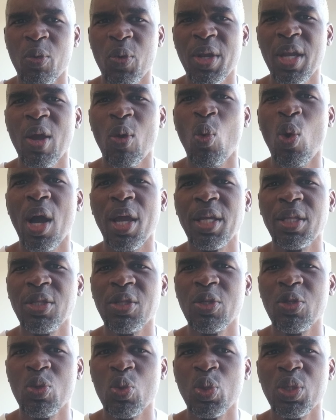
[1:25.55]
When they want you
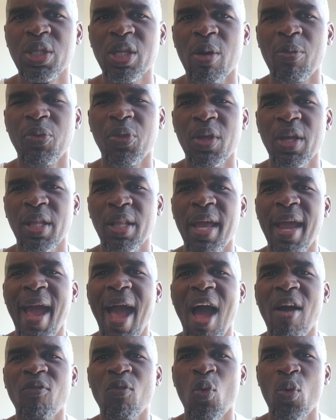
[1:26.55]
to do something, they
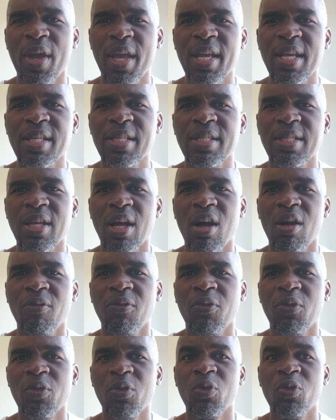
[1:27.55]
have ways of